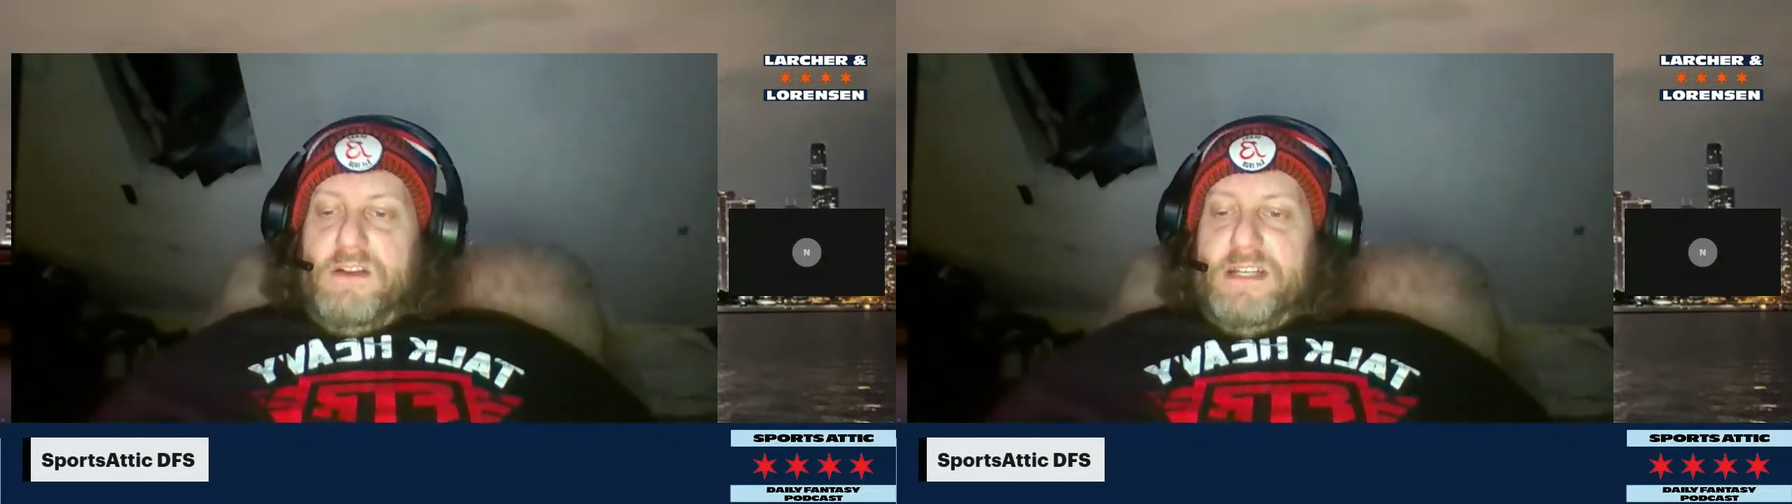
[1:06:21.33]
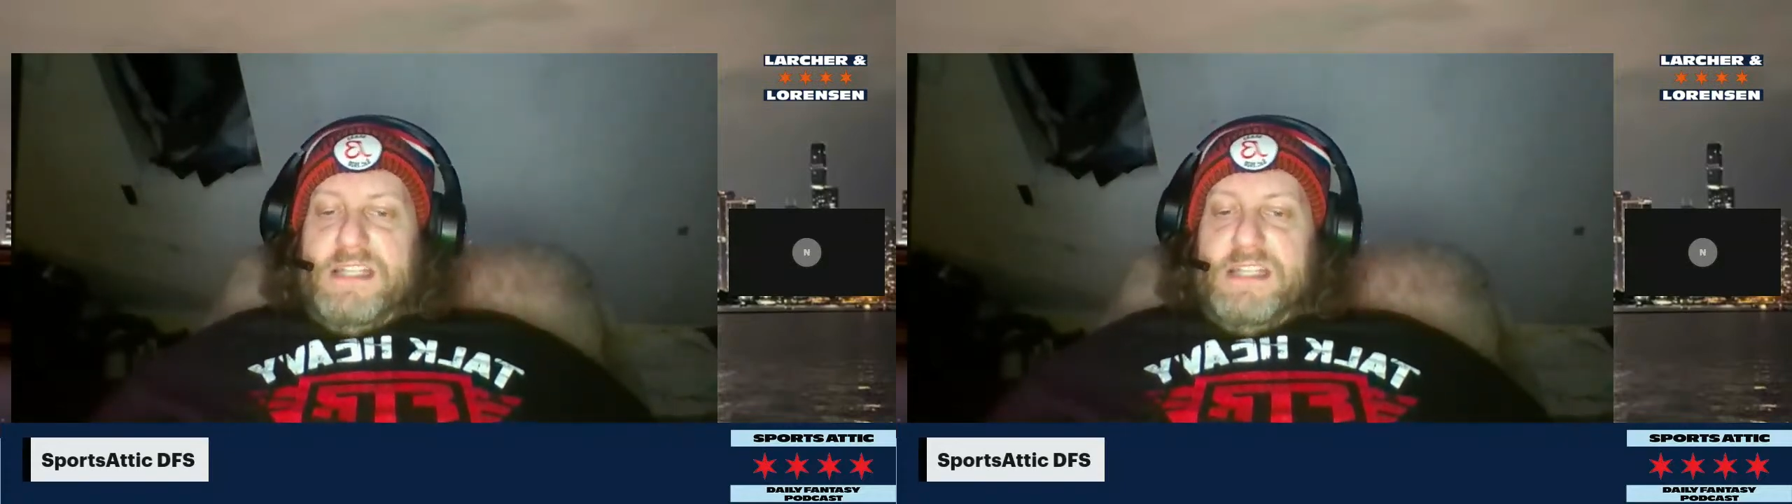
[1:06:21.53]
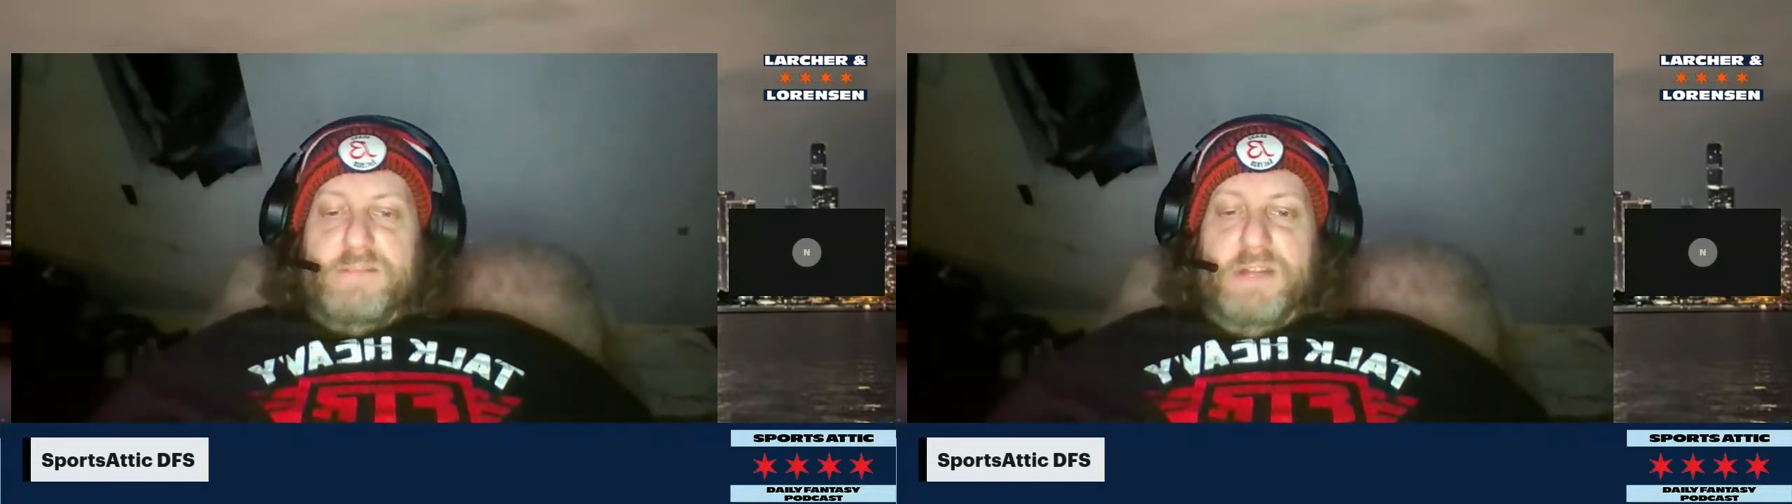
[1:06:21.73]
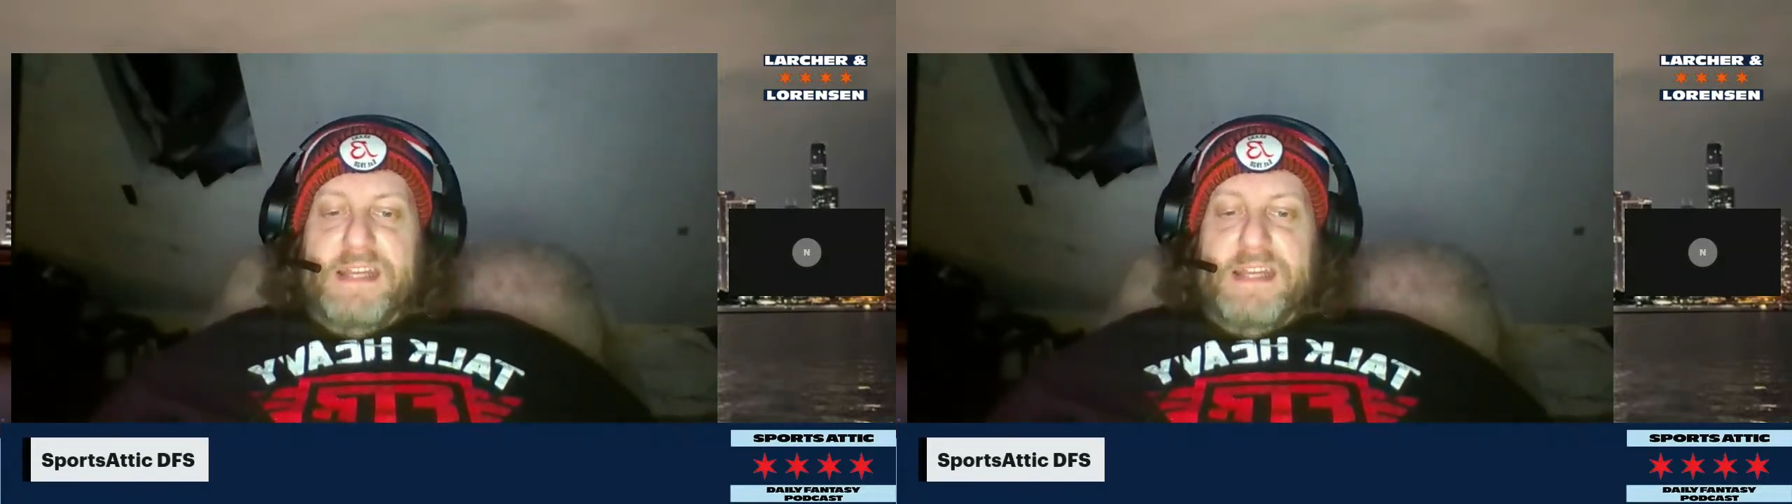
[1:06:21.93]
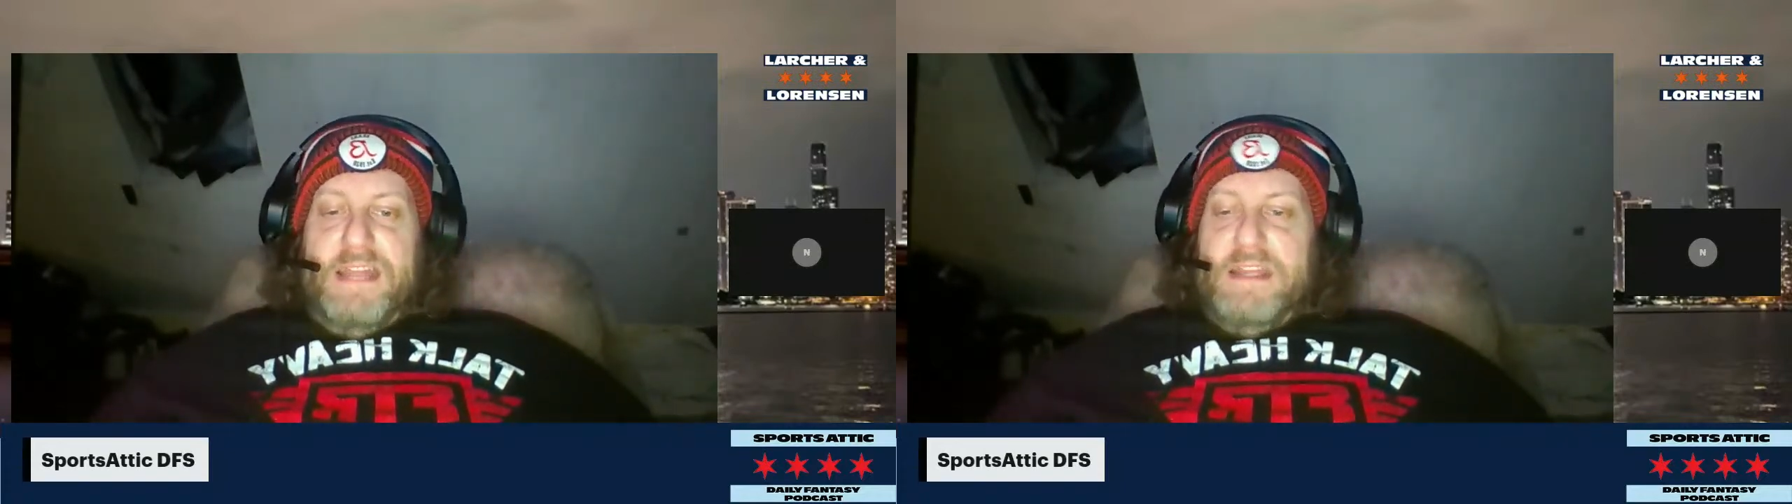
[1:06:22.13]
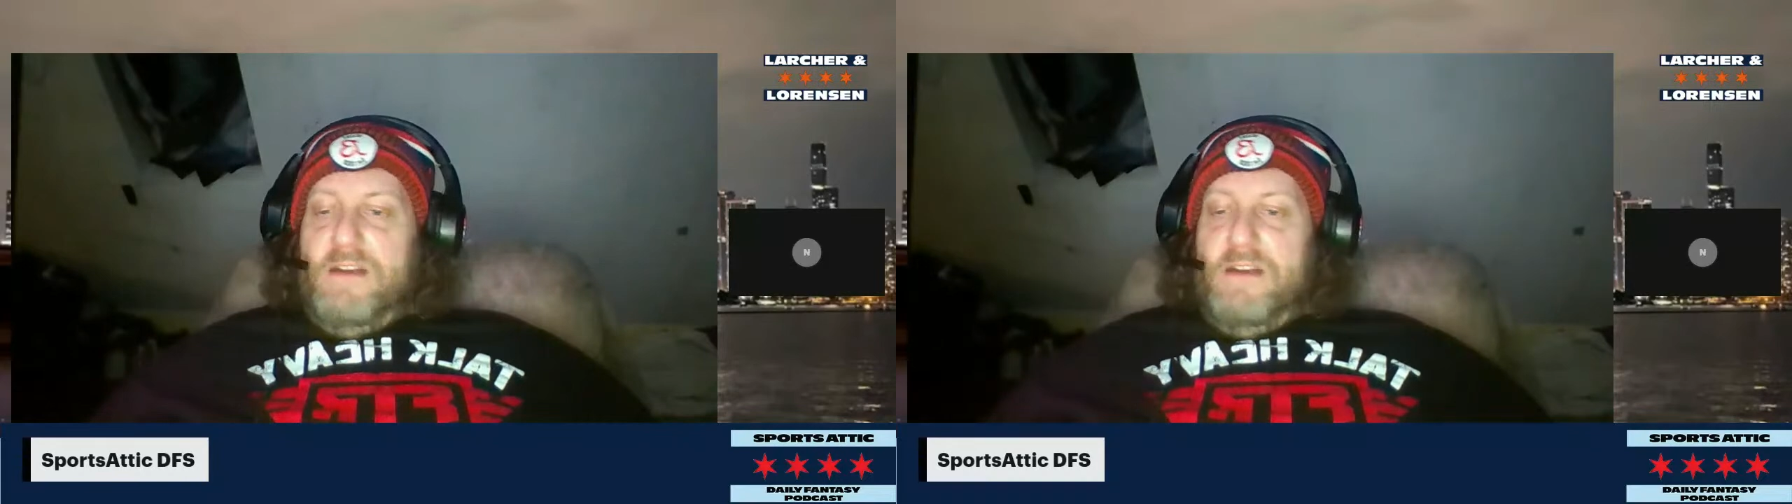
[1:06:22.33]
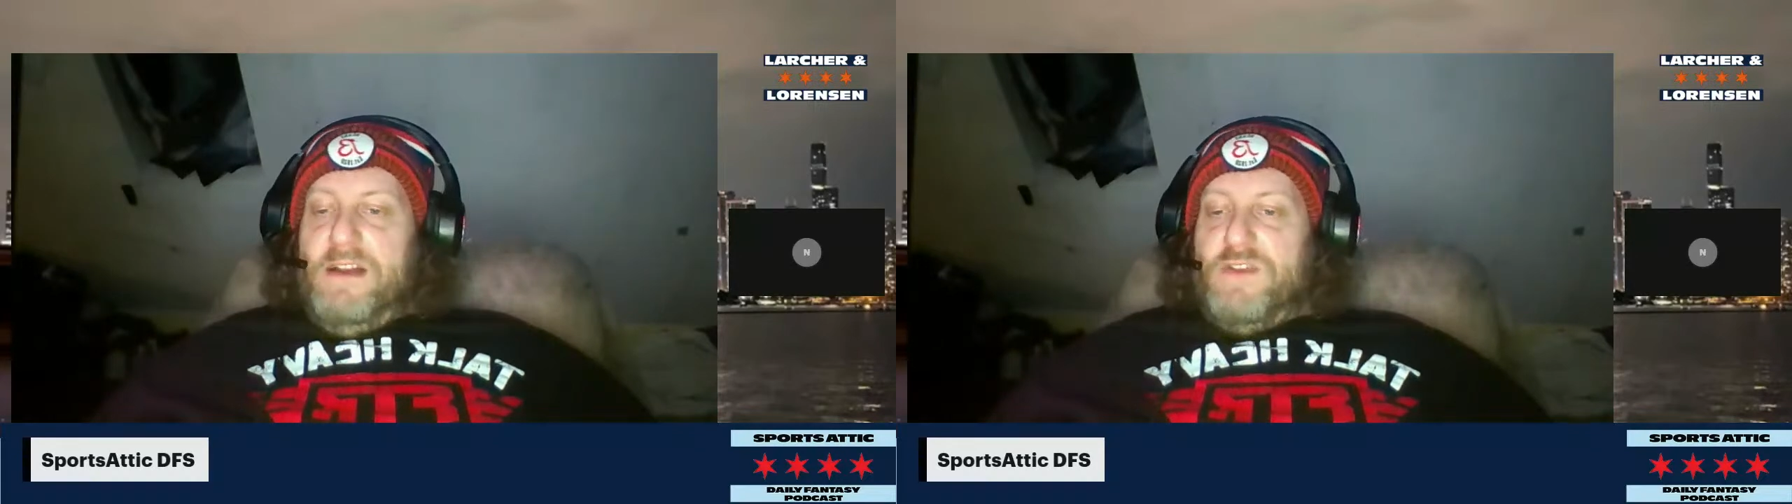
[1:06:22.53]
good discipline, get there.